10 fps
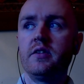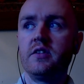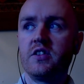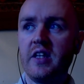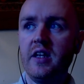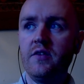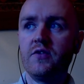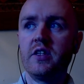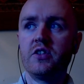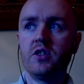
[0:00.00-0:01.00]

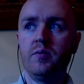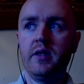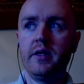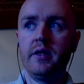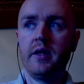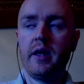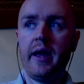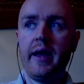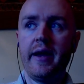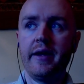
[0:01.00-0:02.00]
self discipline
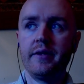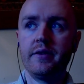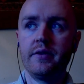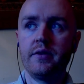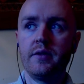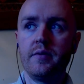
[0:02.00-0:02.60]
and